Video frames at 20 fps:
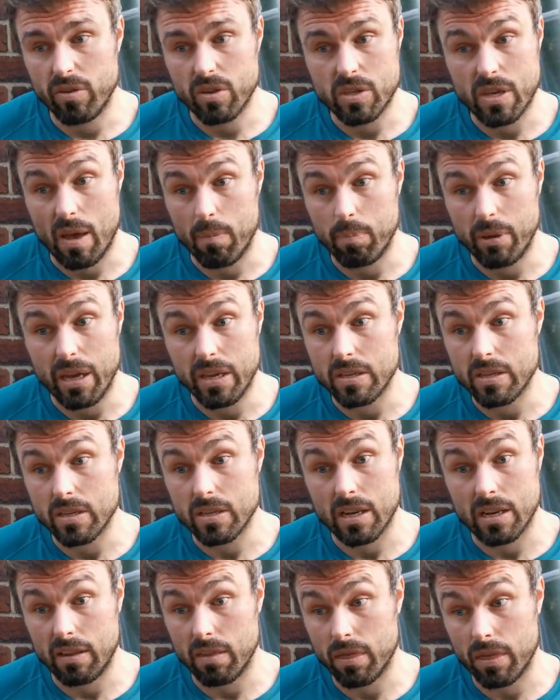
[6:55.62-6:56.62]
Even set
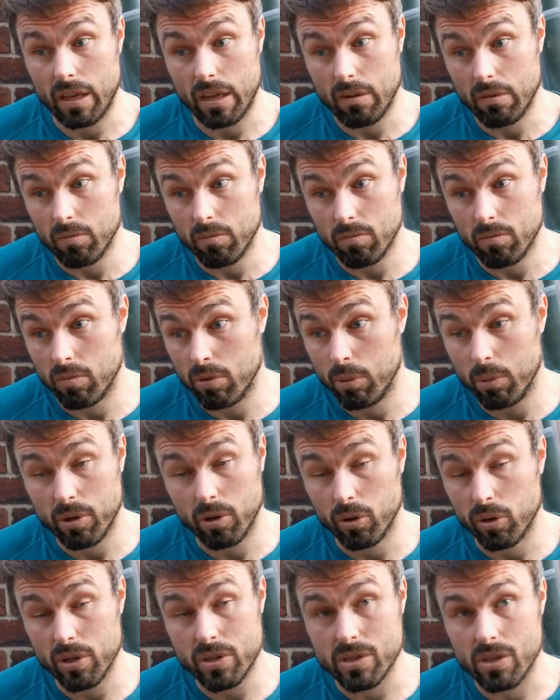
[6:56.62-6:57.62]
pieces, I didn't think we were
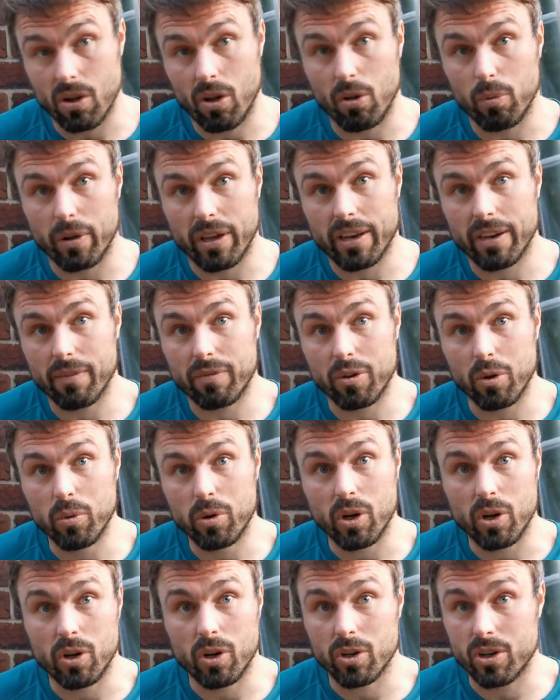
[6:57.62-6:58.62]
good at all. We had a few
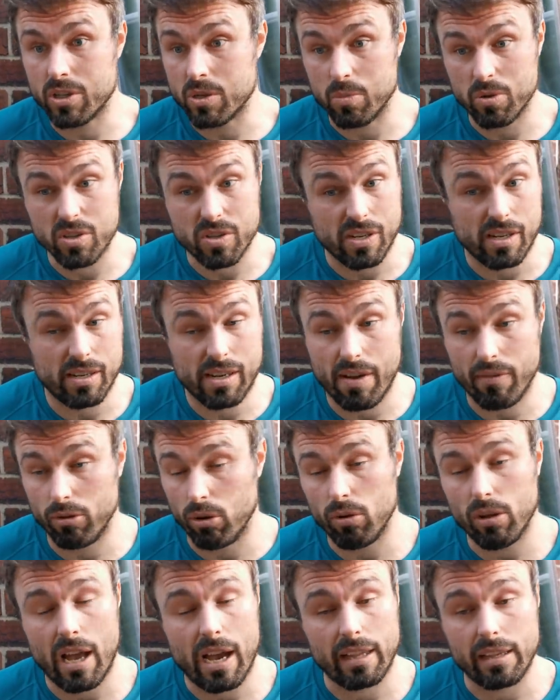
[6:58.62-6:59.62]
corners. We just never
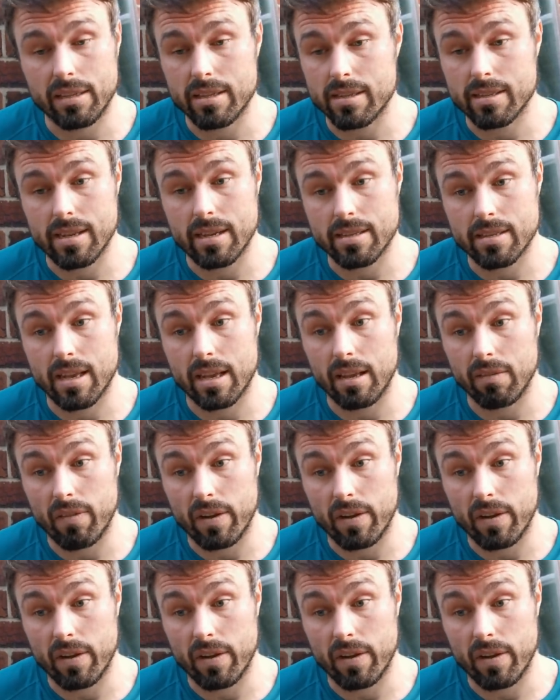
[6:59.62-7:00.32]
looked likely to test their